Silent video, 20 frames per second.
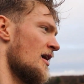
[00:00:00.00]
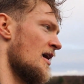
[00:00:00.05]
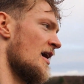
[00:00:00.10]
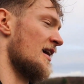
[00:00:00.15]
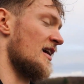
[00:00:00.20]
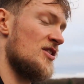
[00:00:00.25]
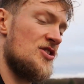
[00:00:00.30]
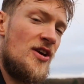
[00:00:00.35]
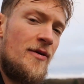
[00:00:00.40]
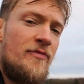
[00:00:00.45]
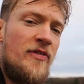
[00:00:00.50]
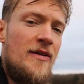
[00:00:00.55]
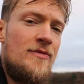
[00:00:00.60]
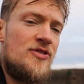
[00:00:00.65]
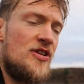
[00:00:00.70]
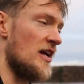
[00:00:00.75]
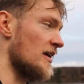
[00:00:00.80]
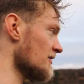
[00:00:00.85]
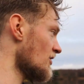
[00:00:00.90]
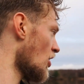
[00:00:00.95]
it can sometimes
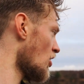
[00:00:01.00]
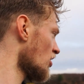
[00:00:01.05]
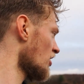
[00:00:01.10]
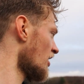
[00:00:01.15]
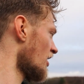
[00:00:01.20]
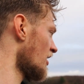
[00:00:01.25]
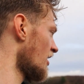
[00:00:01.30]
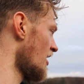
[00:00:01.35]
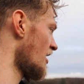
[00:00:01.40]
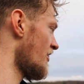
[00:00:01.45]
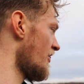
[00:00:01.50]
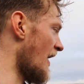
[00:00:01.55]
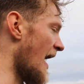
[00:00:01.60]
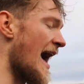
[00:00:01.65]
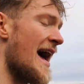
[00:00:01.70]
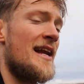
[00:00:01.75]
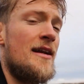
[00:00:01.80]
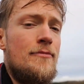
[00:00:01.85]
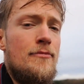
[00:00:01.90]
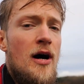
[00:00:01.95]
take longer
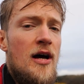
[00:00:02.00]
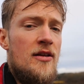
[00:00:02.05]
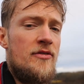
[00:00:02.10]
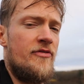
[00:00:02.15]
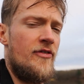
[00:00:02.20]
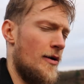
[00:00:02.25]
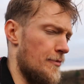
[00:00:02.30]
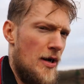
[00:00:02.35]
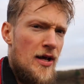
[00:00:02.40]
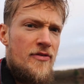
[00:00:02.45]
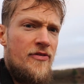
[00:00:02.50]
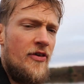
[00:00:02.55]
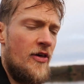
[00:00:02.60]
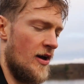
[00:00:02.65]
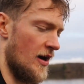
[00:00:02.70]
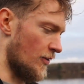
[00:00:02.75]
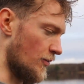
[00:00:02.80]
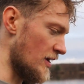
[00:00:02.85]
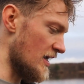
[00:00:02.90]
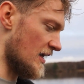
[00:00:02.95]
than
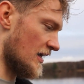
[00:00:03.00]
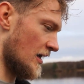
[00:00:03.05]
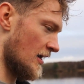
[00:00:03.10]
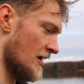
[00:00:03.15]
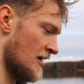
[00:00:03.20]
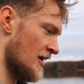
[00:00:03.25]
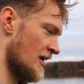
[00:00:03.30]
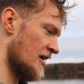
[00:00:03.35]
a week